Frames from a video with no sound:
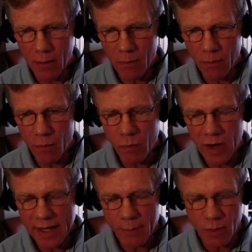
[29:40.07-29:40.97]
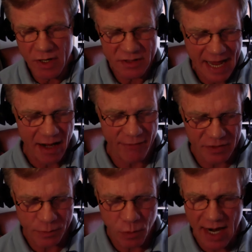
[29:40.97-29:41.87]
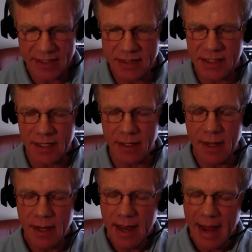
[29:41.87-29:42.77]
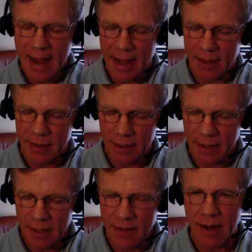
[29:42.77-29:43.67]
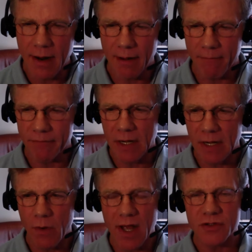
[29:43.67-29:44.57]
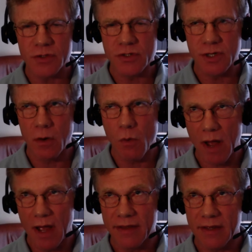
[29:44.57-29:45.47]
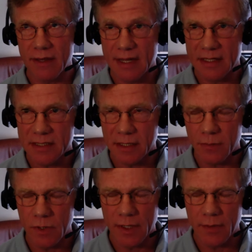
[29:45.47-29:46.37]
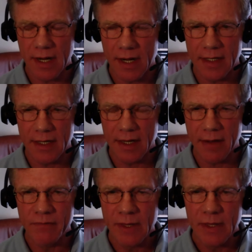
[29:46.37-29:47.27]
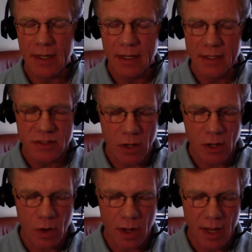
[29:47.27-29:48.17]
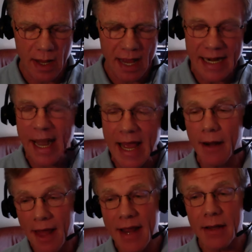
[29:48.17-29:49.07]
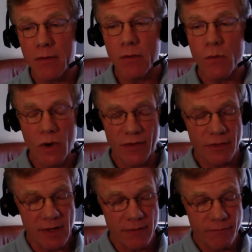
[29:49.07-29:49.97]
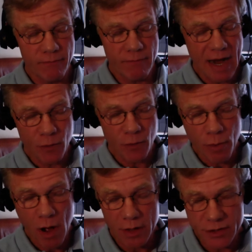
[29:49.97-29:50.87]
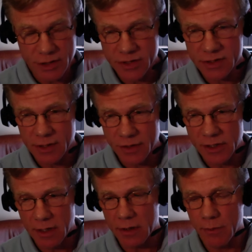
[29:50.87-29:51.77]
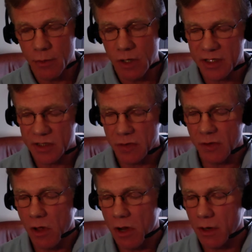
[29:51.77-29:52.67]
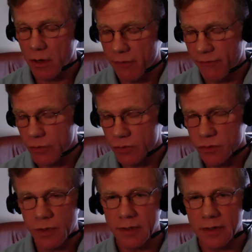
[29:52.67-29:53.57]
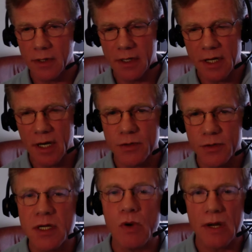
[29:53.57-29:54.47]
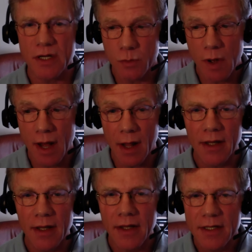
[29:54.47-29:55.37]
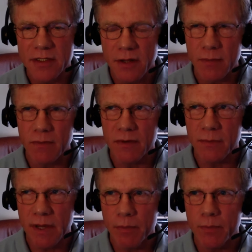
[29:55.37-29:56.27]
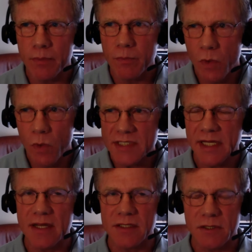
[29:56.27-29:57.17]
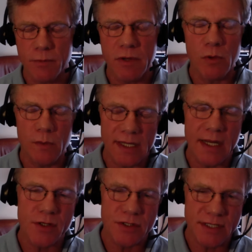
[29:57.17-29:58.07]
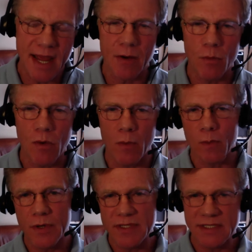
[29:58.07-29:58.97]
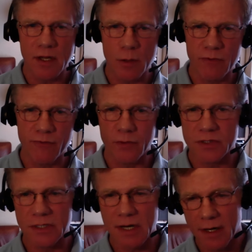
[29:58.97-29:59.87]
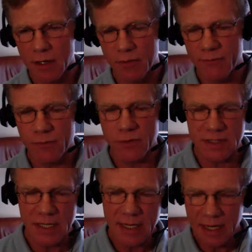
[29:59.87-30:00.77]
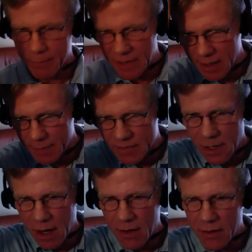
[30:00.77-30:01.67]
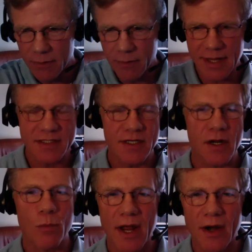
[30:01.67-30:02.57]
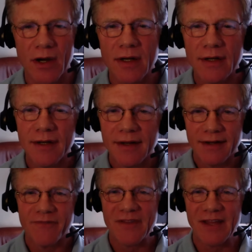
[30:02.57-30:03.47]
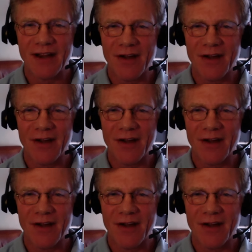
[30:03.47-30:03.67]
what he brings out of his practice, and then, you know, I also share why I think that's a really great idea. So, and again, like with the anthropologists that are shared in the book, I share the longer interviews with Dr. Sebring as well, so that people, once again, so that people really understand, well, when we say human foods and non-human foods, it becomes, oh, well, that's a no-brainer. You know,